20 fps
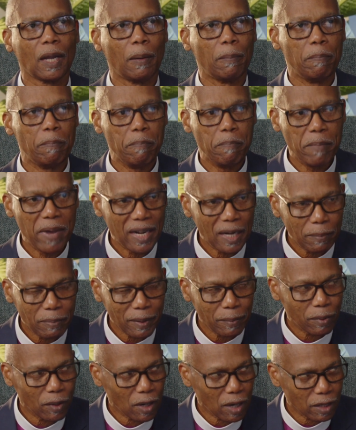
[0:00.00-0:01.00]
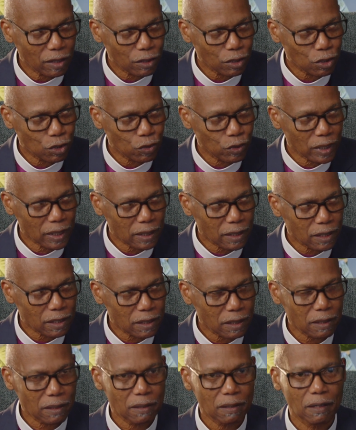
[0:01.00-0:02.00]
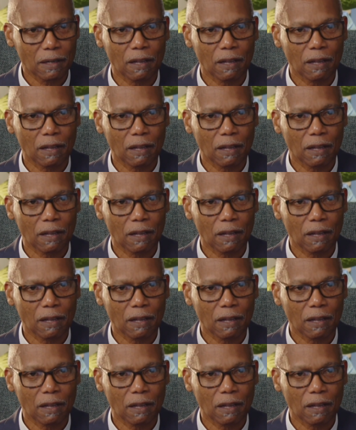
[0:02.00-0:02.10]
many people on the streets.